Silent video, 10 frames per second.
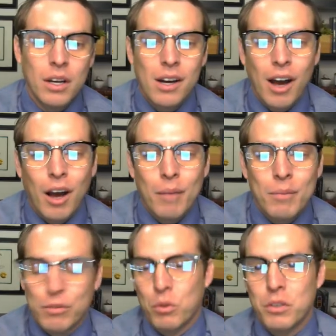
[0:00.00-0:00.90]

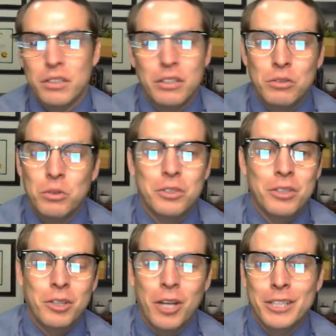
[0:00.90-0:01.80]
Of course, doors
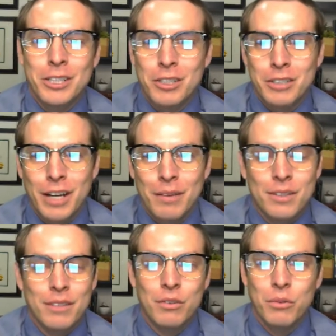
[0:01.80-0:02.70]
aren't locked at all times,
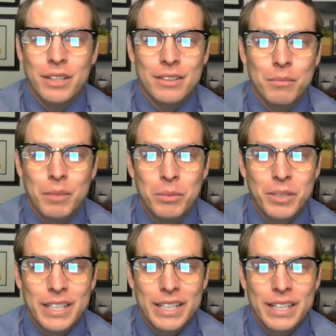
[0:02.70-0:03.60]
different ways that people
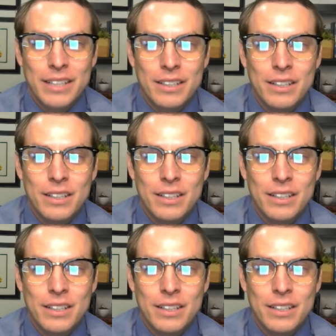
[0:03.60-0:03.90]
can get in.